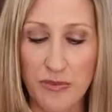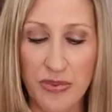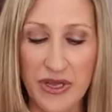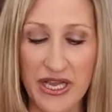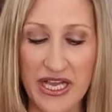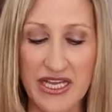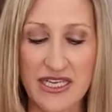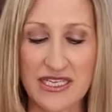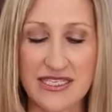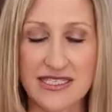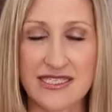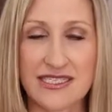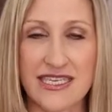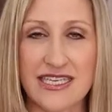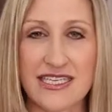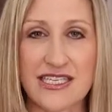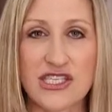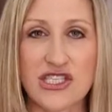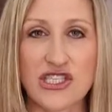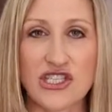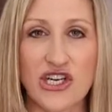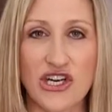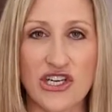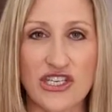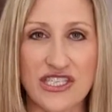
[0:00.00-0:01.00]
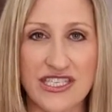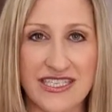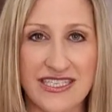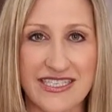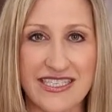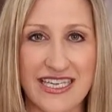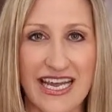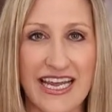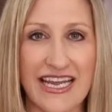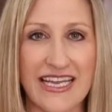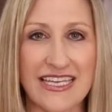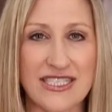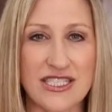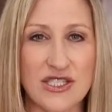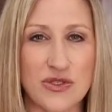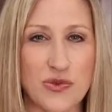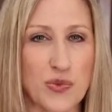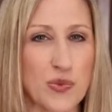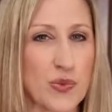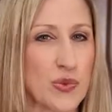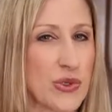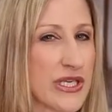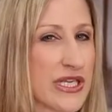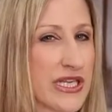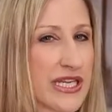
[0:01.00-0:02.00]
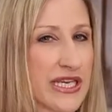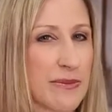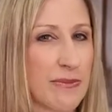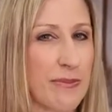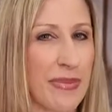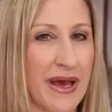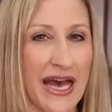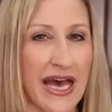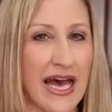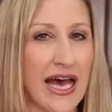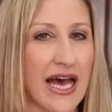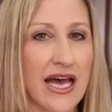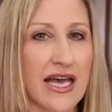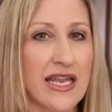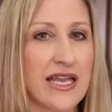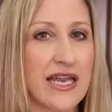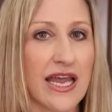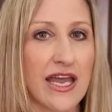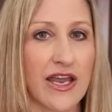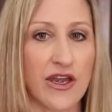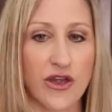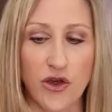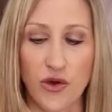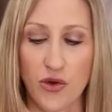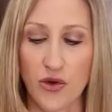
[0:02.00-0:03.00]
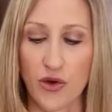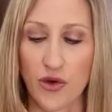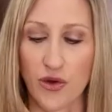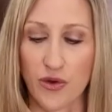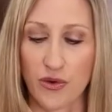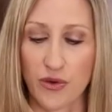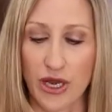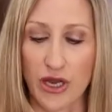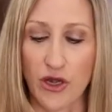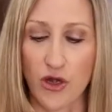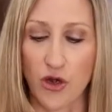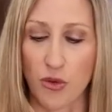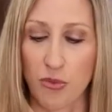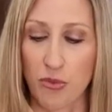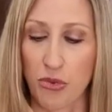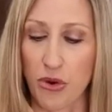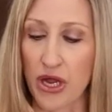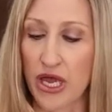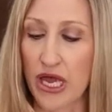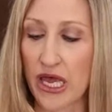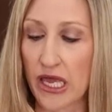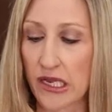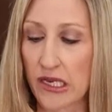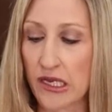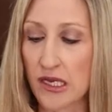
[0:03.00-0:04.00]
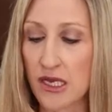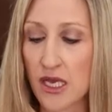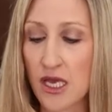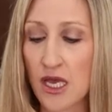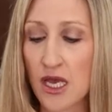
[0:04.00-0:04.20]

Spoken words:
because they start to taste really bad in your bread.